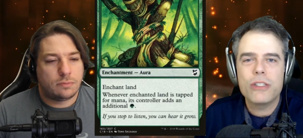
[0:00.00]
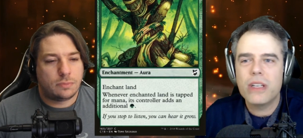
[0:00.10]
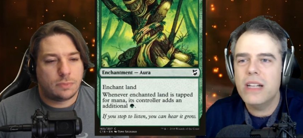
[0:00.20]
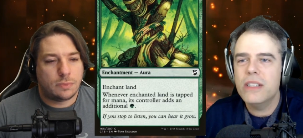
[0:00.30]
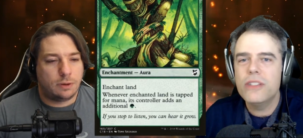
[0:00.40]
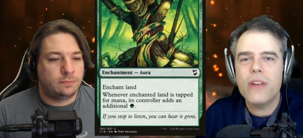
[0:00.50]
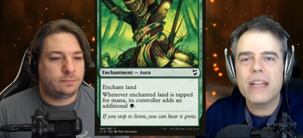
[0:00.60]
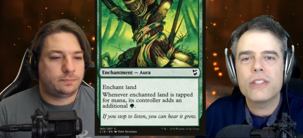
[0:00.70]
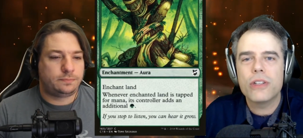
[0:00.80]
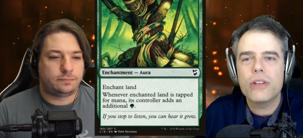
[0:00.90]
Speaker 1: colors or
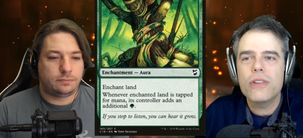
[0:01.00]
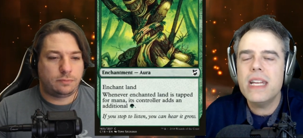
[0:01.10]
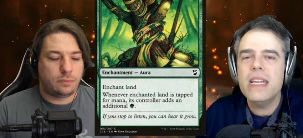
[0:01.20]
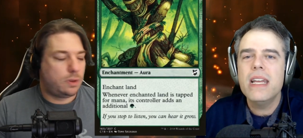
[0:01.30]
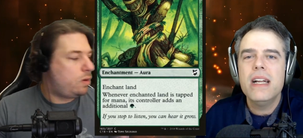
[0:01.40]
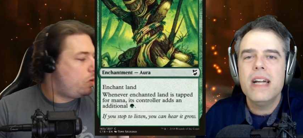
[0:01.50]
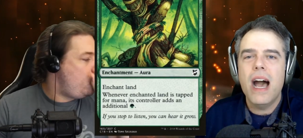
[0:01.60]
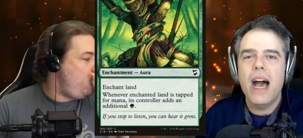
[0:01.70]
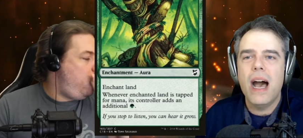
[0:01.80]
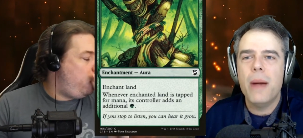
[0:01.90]
extra green.
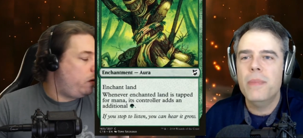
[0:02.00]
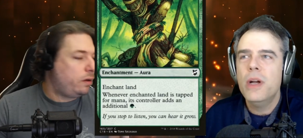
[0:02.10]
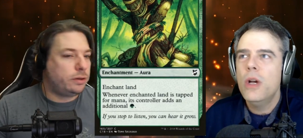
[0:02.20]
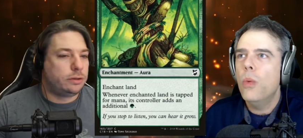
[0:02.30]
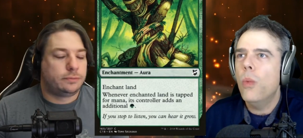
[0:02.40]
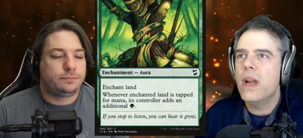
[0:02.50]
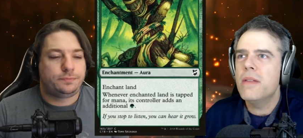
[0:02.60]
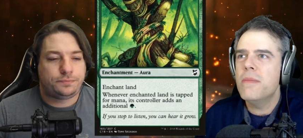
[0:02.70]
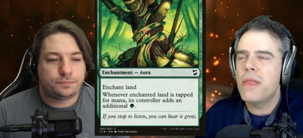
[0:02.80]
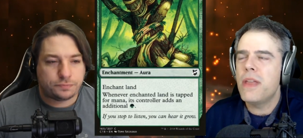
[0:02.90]
Um, one of them, I
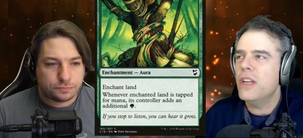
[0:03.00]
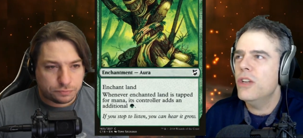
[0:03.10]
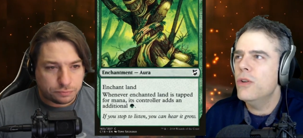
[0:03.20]
think, New